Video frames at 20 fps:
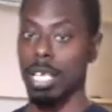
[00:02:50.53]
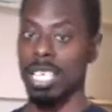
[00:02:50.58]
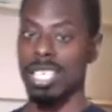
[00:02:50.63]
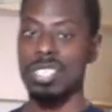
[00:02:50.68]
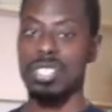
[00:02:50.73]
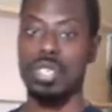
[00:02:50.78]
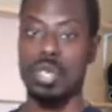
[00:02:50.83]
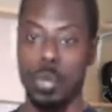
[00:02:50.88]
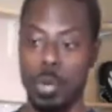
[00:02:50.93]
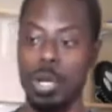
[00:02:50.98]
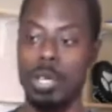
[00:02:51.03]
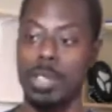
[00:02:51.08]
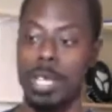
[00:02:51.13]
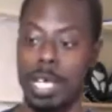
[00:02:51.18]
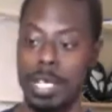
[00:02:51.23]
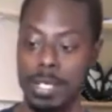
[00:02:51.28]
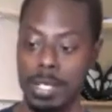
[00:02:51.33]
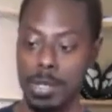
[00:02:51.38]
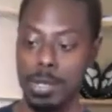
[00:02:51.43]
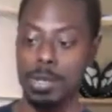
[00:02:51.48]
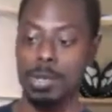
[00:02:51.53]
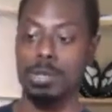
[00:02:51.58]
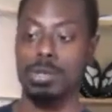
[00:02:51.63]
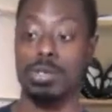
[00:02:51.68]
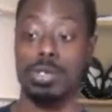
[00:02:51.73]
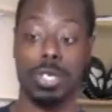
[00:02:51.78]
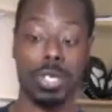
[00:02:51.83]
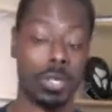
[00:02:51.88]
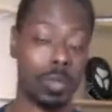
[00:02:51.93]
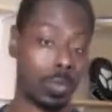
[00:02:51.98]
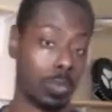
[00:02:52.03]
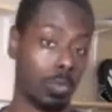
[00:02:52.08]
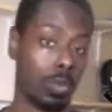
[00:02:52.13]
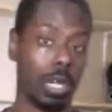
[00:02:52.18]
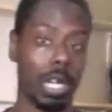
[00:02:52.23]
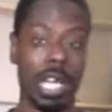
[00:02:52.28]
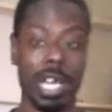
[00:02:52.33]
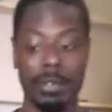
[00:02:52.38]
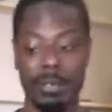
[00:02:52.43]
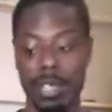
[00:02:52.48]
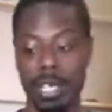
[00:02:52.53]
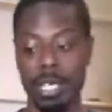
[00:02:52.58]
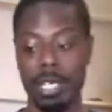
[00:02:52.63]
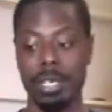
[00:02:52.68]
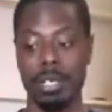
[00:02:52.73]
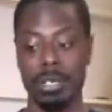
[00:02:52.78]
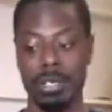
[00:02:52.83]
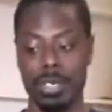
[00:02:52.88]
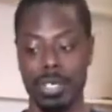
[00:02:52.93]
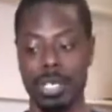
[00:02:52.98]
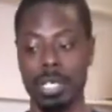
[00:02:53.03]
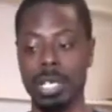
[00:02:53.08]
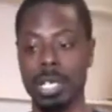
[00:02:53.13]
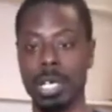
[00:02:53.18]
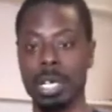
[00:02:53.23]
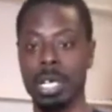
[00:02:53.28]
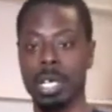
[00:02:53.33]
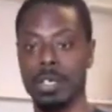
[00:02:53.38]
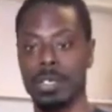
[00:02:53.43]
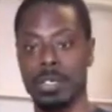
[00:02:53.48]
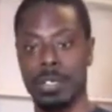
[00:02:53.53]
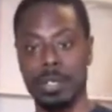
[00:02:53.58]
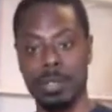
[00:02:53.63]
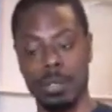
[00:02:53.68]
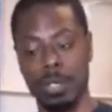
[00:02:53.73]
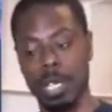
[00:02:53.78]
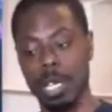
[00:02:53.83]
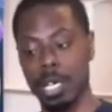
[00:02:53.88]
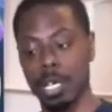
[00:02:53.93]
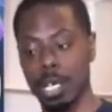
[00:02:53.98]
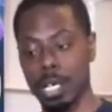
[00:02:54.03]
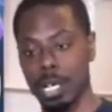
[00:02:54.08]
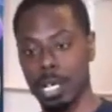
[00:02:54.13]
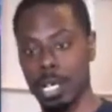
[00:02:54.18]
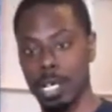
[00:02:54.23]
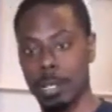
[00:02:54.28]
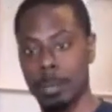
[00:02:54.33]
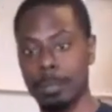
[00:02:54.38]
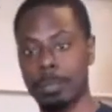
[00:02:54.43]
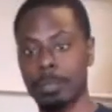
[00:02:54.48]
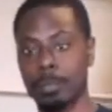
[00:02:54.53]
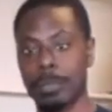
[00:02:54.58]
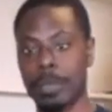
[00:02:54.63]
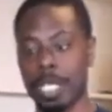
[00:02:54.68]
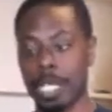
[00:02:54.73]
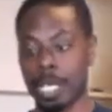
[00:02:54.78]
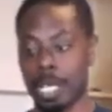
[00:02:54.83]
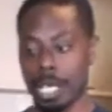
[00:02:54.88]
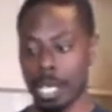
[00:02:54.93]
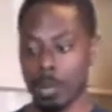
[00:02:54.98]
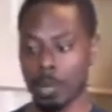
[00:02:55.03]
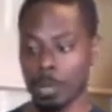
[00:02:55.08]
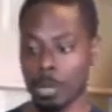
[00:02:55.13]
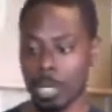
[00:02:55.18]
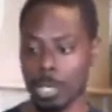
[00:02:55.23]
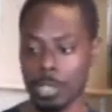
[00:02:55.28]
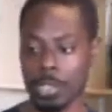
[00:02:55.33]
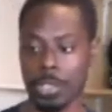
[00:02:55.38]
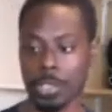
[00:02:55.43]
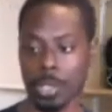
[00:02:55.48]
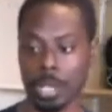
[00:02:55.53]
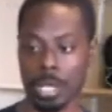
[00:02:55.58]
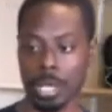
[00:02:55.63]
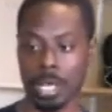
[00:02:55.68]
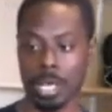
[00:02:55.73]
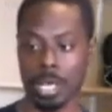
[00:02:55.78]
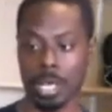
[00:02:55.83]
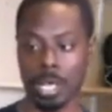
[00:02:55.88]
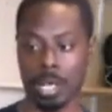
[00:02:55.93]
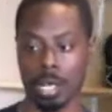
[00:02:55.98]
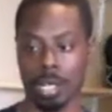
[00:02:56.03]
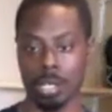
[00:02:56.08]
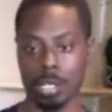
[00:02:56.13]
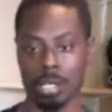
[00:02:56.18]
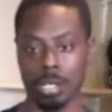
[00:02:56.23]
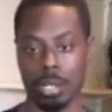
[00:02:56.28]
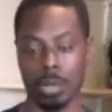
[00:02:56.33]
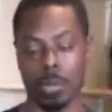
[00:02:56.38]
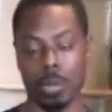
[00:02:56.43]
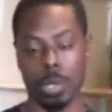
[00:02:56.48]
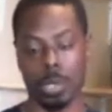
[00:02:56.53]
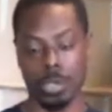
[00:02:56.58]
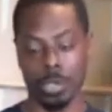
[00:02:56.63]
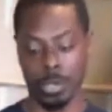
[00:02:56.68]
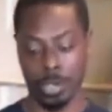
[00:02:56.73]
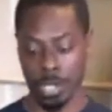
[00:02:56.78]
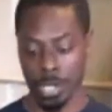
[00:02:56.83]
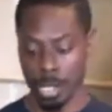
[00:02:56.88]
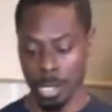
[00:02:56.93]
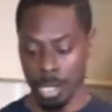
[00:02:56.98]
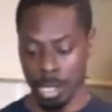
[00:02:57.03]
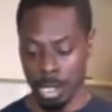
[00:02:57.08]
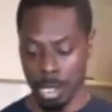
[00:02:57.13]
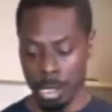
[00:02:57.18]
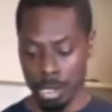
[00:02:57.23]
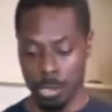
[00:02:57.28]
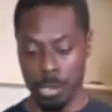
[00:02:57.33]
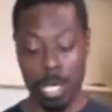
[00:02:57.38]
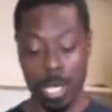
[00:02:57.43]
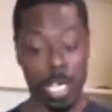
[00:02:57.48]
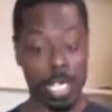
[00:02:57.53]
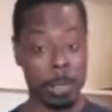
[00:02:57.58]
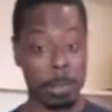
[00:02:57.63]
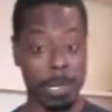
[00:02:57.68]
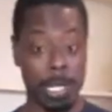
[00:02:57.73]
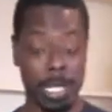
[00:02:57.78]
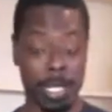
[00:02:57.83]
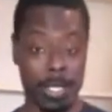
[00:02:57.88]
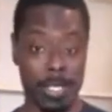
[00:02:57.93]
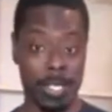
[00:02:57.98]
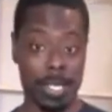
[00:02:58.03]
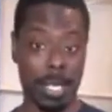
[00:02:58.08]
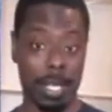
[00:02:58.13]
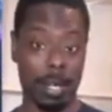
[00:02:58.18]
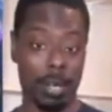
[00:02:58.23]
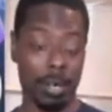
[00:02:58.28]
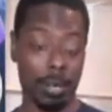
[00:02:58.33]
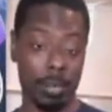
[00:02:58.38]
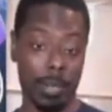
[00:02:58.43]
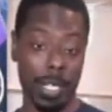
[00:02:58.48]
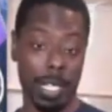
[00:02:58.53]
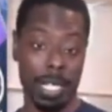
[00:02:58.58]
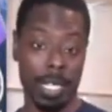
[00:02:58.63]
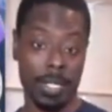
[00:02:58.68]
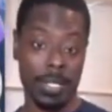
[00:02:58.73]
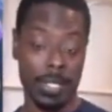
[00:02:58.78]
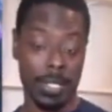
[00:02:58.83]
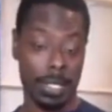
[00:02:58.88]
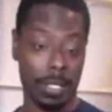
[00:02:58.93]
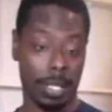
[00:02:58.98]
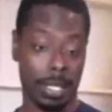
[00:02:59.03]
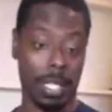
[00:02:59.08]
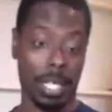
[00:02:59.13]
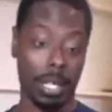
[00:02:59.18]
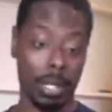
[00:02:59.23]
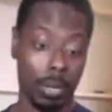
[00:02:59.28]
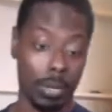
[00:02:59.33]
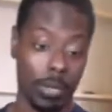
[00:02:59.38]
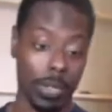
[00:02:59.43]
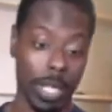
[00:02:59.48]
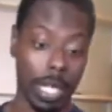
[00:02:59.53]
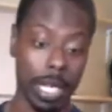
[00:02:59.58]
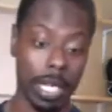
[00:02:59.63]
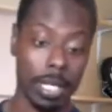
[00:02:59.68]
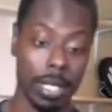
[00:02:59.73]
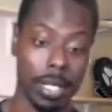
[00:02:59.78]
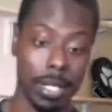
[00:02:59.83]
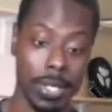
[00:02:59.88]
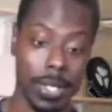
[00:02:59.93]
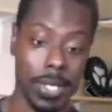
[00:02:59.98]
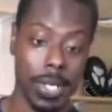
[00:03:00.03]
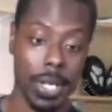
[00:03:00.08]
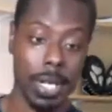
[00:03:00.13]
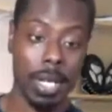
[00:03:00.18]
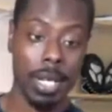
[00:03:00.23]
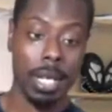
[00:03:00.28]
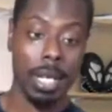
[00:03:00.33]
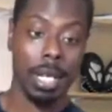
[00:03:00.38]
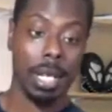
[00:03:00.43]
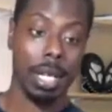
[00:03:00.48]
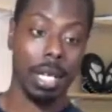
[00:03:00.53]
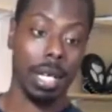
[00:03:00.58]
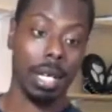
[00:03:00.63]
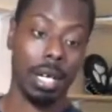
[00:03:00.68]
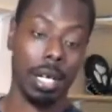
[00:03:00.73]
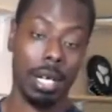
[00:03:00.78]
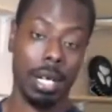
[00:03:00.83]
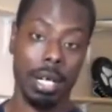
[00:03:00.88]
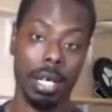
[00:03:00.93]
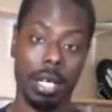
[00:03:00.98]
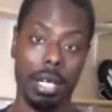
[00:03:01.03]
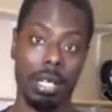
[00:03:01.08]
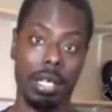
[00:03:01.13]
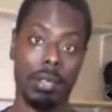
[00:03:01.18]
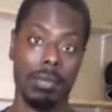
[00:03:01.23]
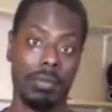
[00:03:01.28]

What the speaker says: enjoy that too. You just want to have the energy to do that. And with with you guys being stay-at-home dads, I know that is a